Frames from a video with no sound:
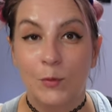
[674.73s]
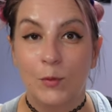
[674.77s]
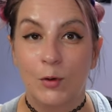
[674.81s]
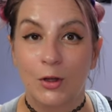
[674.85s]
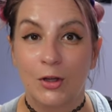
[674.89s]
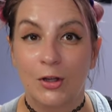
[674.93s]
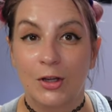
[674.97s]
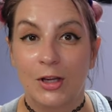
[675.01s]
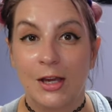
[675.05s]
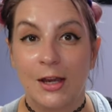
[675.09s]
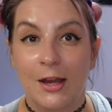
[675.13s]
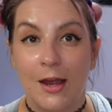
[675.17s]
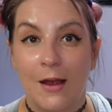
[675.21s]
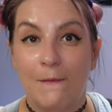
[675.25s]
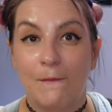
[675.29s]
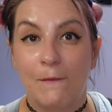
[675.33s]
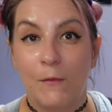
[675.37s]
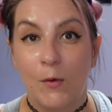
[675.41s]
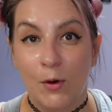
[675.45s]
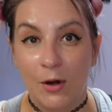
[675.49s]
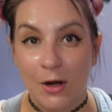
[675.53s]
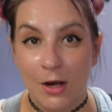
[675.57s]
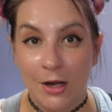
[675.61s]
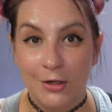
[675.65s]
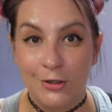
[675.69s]
we're looking at
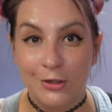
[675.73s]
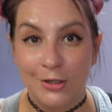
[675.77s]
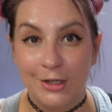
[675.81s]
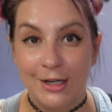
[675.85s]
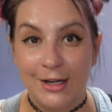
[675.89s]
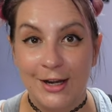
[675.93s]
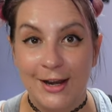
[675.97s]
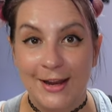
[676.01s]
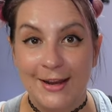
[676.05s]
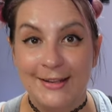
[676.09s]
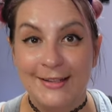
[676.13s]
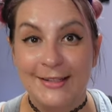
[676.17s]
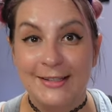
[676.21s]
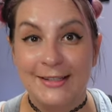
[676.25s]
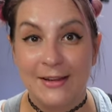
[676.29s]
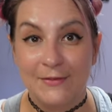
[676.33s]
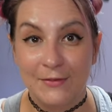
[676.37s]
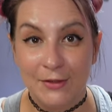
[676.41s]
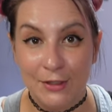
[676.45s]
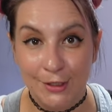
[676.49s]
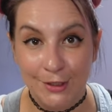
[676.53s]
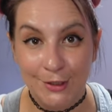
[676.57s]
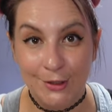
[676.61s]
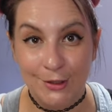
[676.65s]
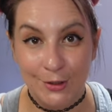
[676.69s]

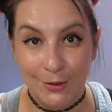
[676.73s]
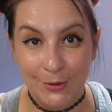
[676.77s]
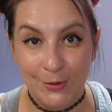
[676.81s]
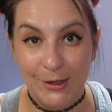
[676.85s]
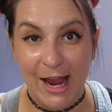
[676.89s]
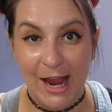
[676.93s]
472